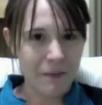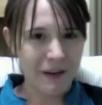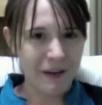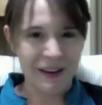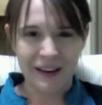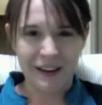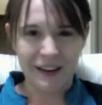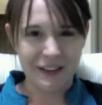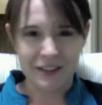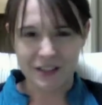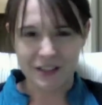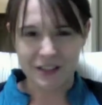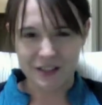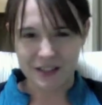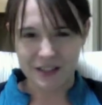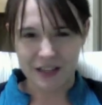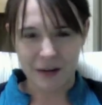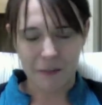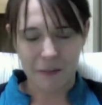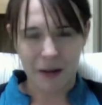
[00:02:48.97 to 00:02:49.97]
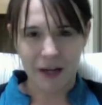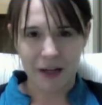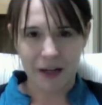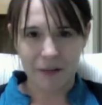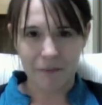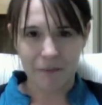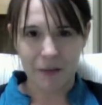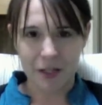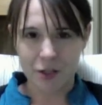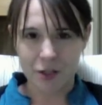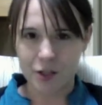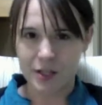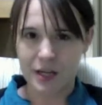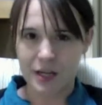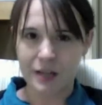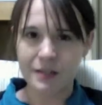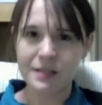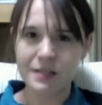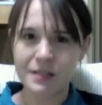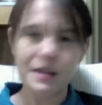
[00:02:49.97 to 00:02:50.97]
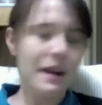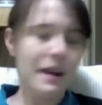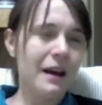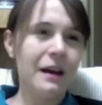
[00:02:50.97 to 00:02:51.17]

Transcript: but it just didn't make it much sense.